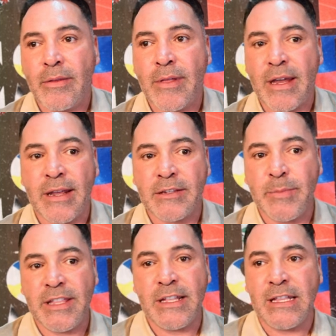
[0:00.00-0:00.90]
that has
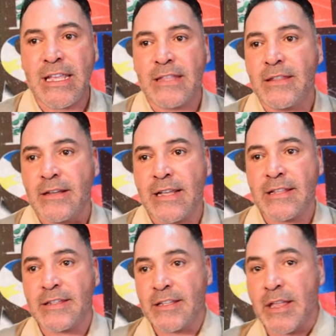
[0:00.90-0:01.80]
been elite
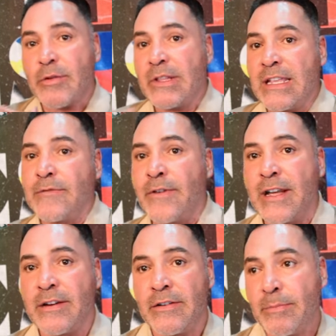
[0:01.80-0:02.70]
against another elite
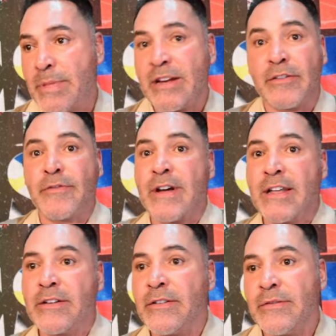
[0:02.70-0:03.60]
fighter, a bigger
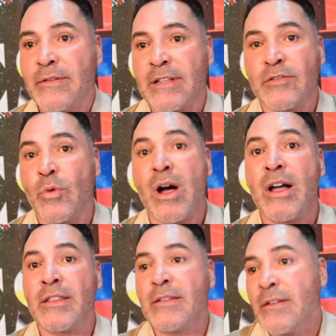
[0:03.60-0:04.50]
fighter that's
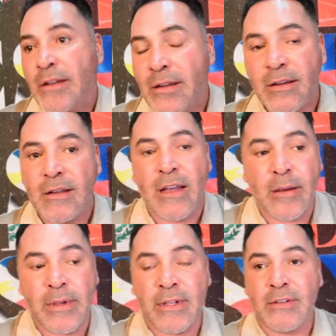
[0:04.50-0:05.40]
won,
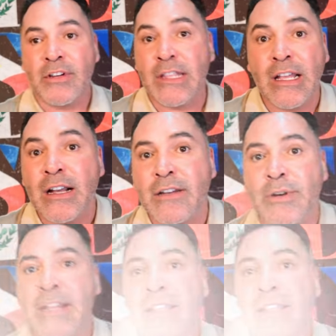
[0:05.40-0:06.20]
I mean, good luck, right?